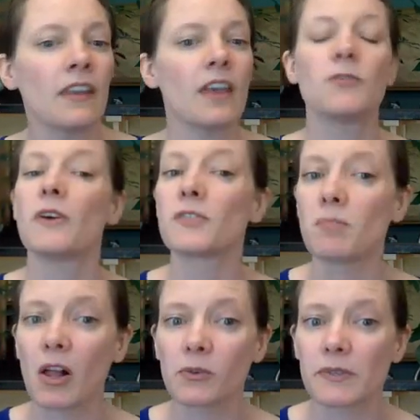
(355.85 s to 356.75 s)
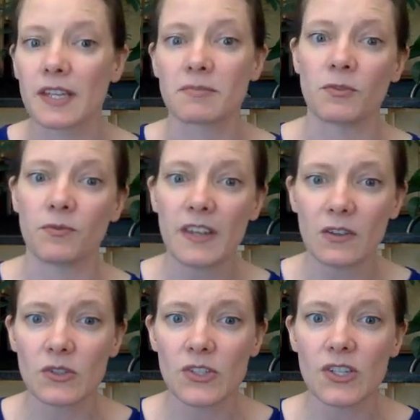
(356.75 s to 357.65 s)
If you have smaller receptive
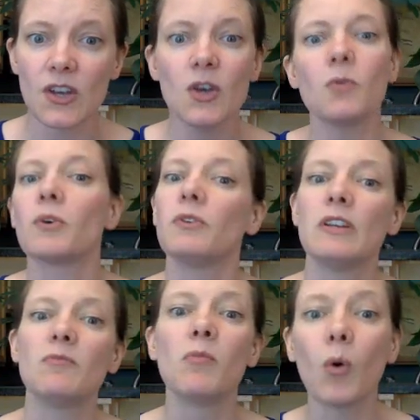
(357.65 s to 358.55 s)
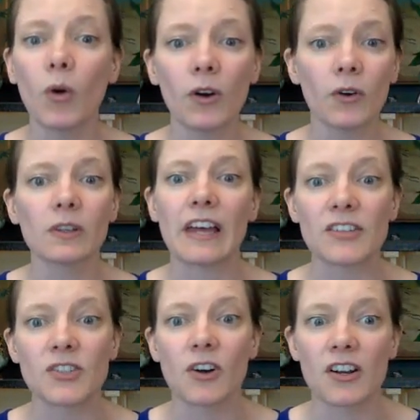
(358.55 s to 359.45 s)
fields, will you need more or
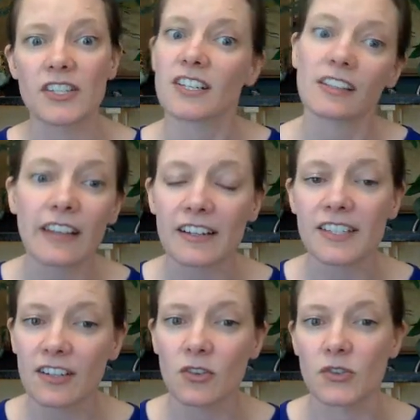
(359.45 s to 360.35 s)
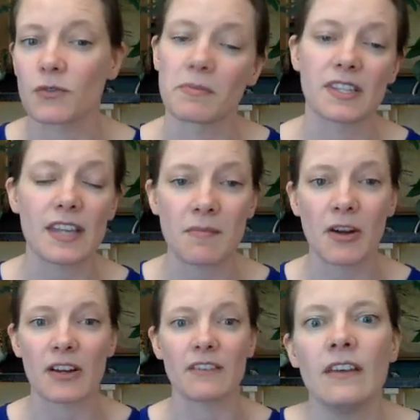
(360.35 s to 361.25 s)
less neurons to collect signals from the same
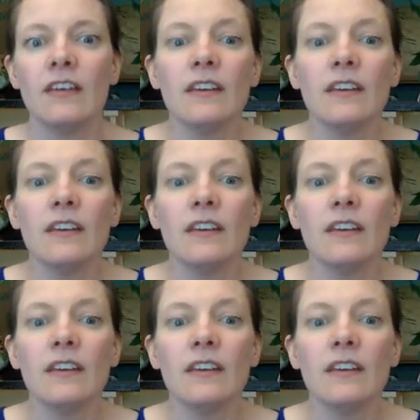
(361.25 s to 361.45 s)
area of?